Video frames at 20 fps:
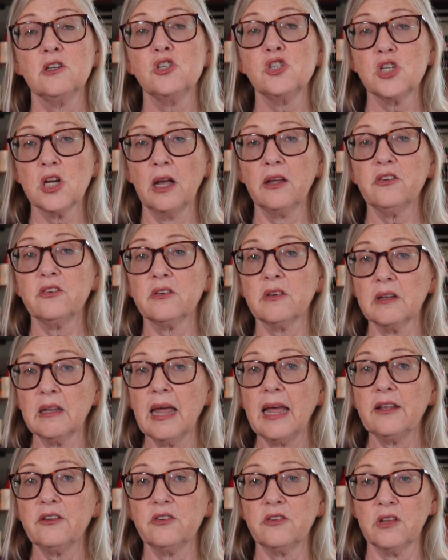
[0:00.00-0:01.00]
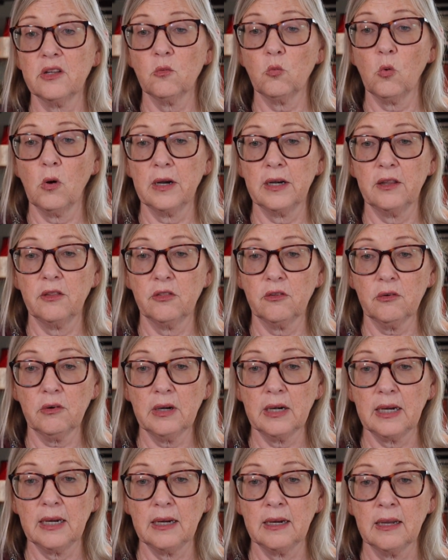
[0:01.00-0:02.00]
just less than 1 in
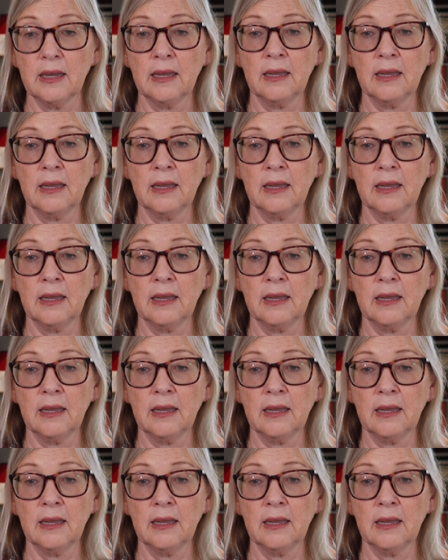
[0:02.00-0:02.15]
3.